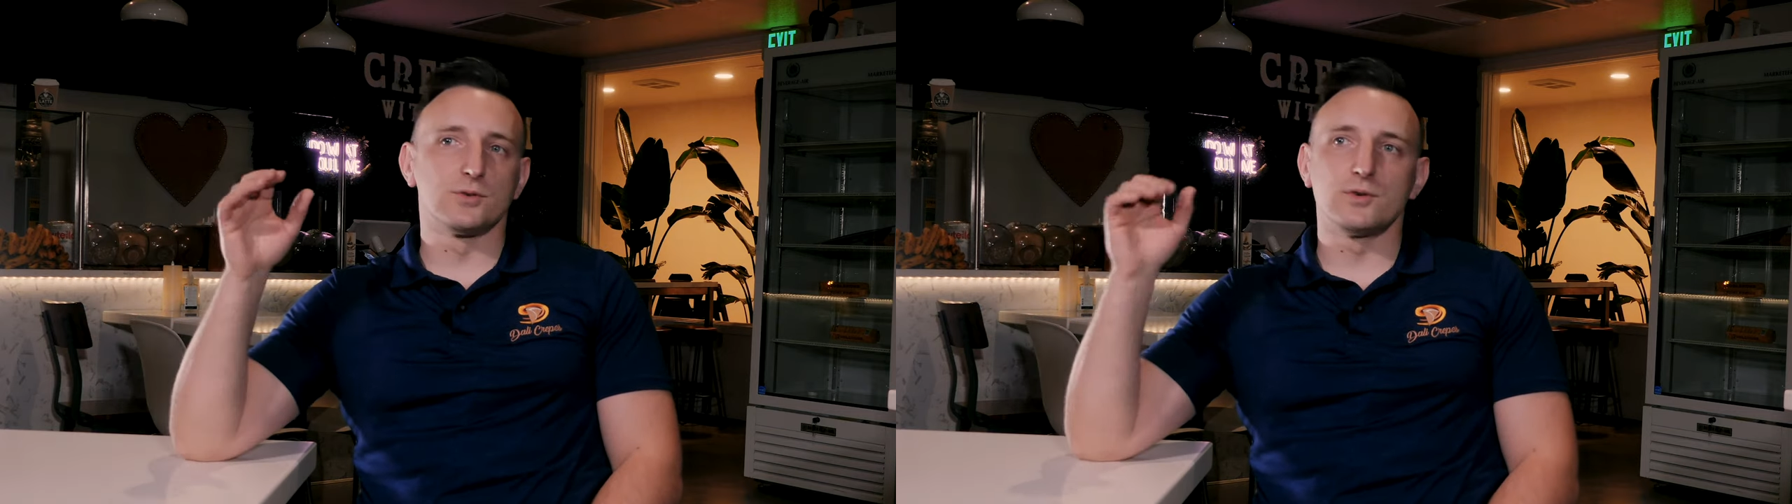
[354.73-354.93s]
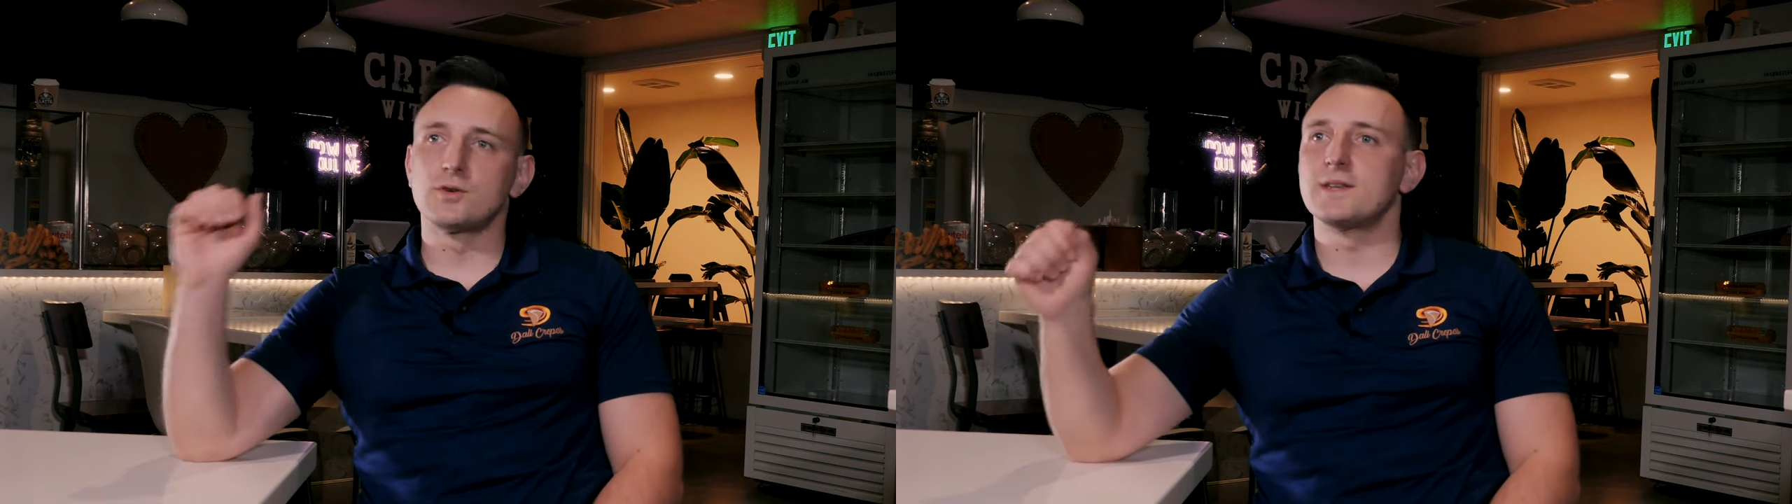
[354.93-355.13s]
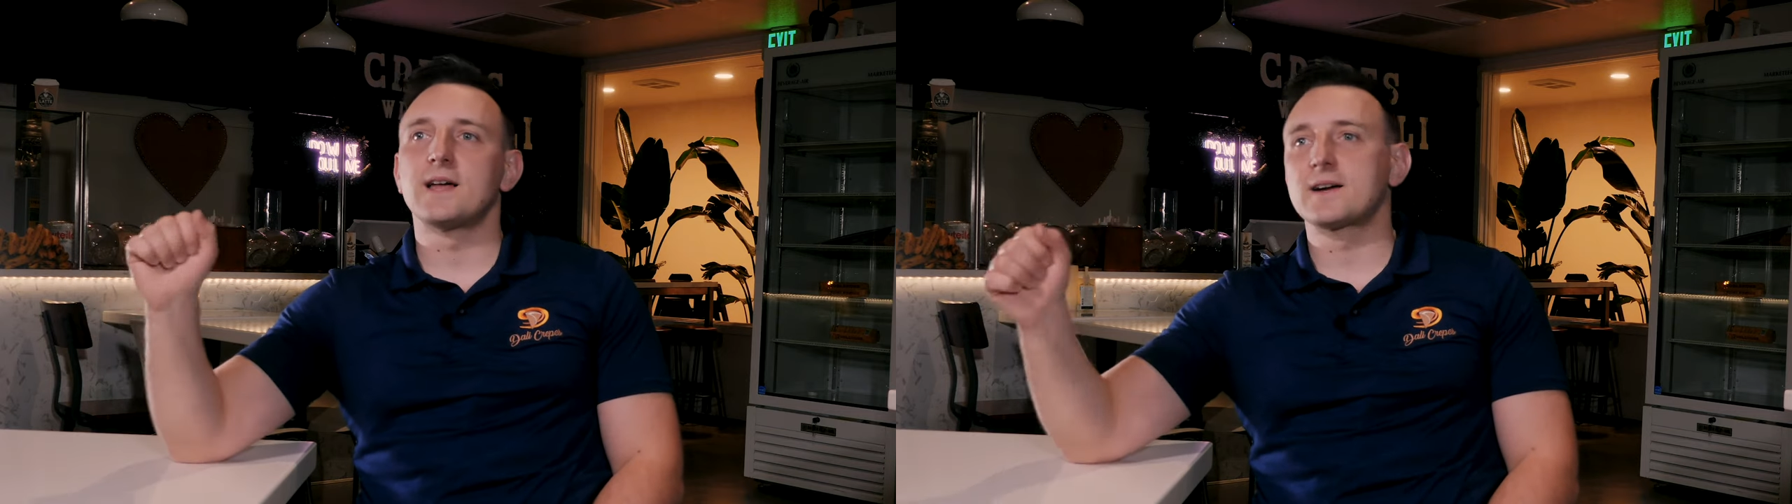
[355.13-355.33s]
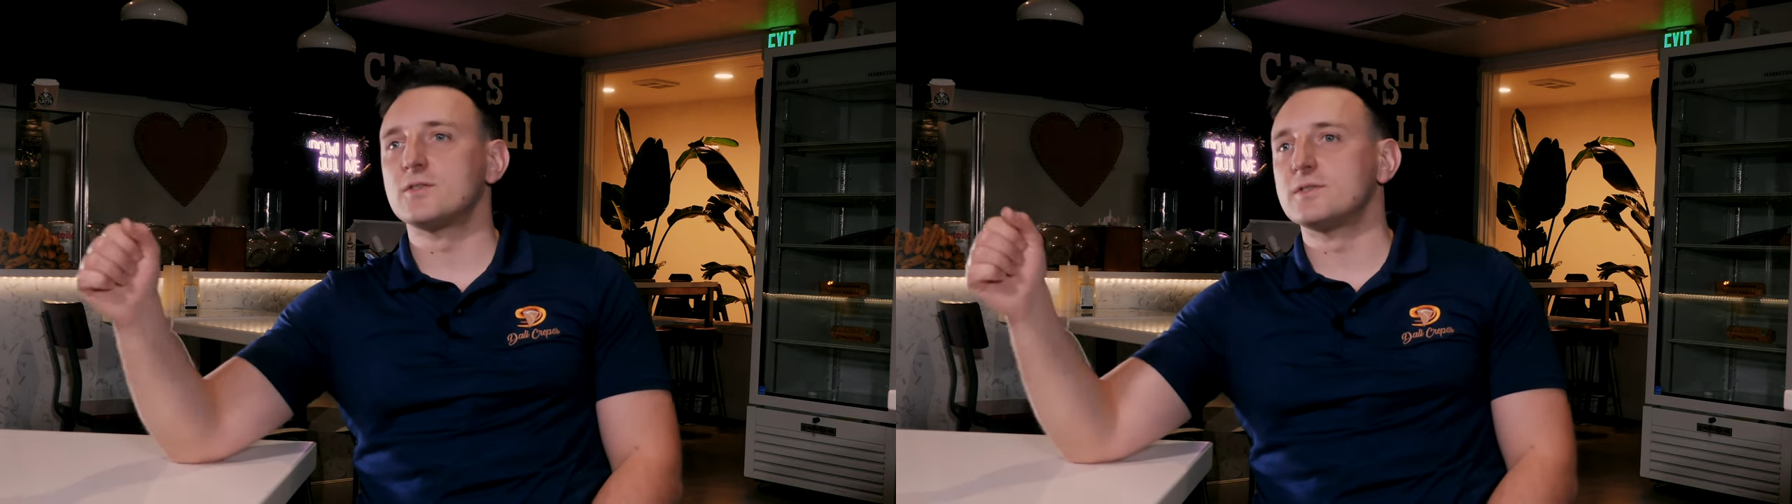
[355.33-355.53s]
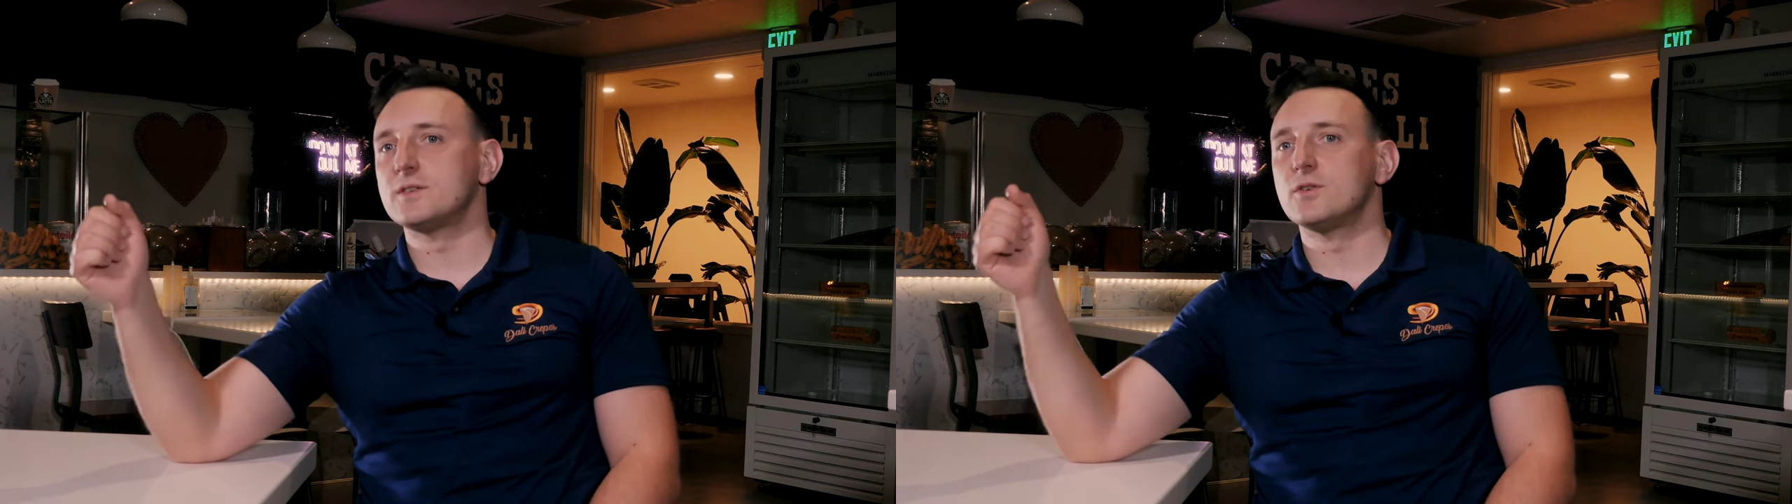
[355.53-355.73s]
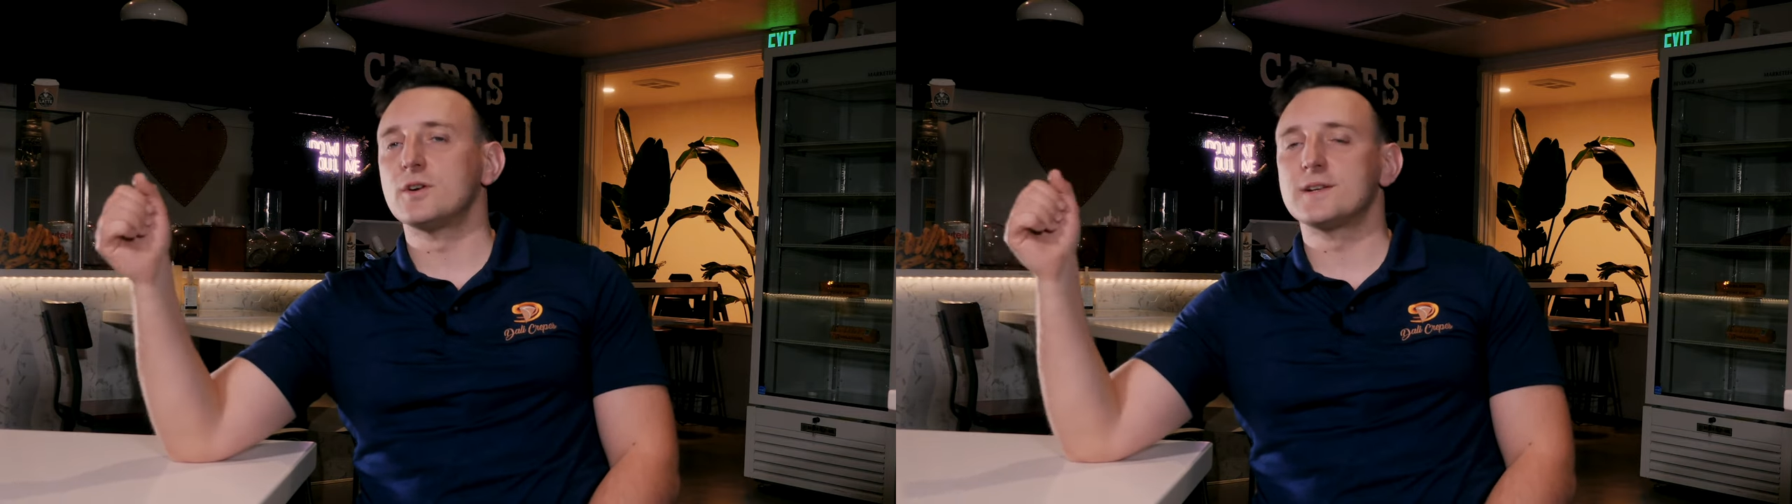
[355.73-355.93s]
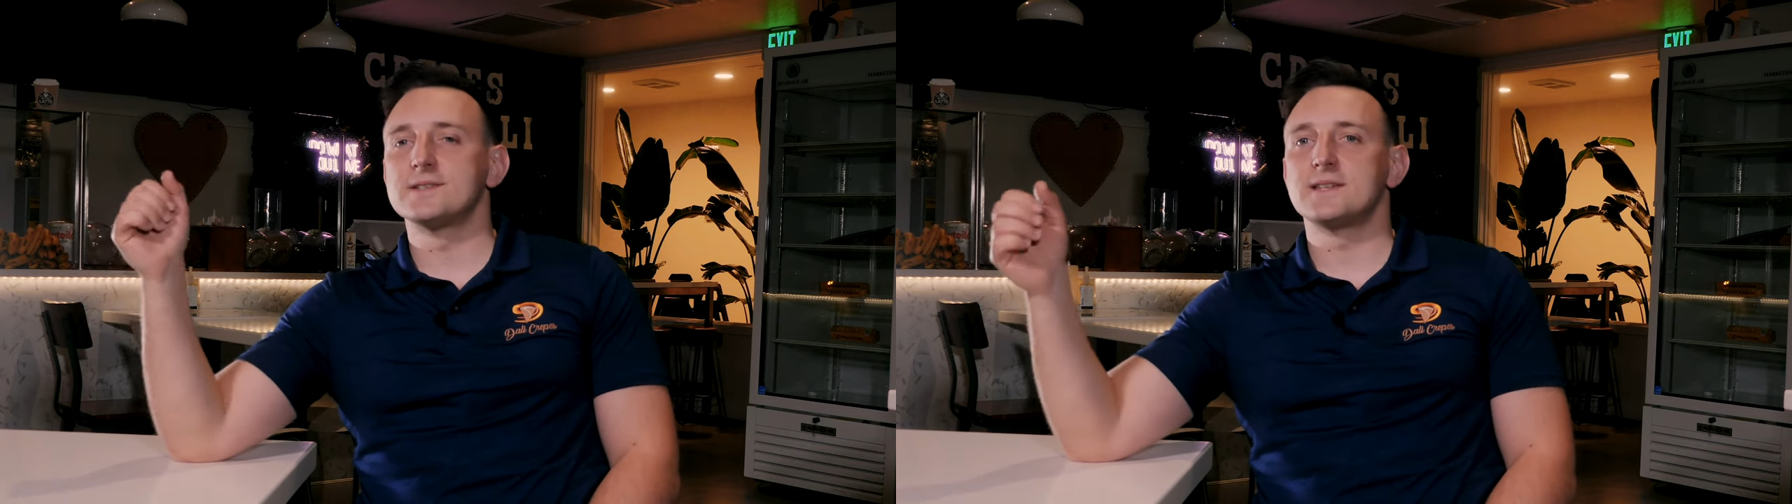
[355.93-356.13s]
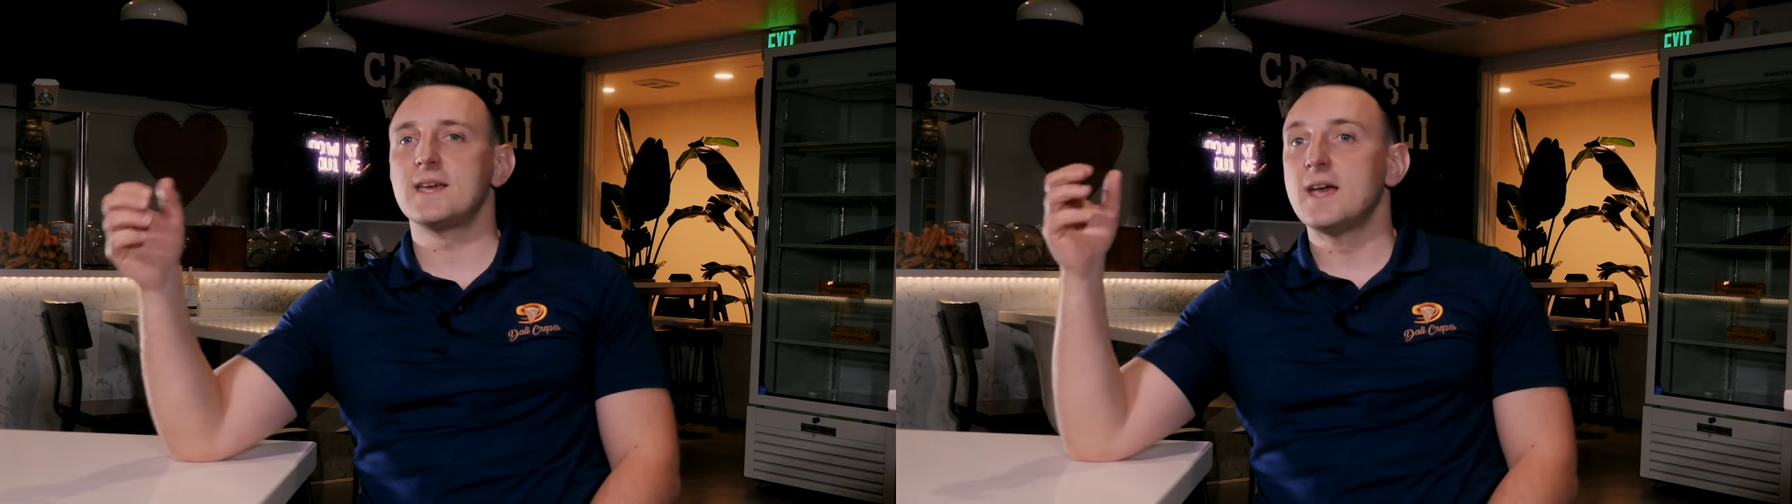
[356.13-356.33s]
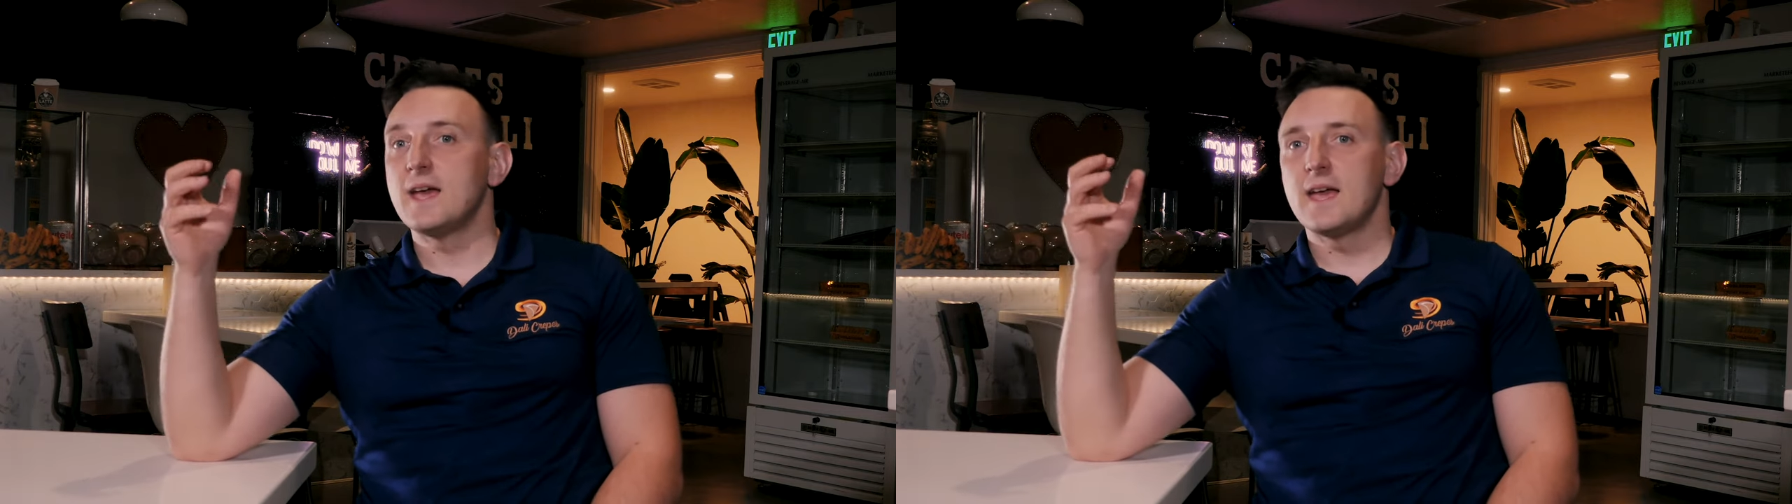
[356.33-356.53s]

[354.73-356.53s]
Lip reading: to you can knock on the door and say,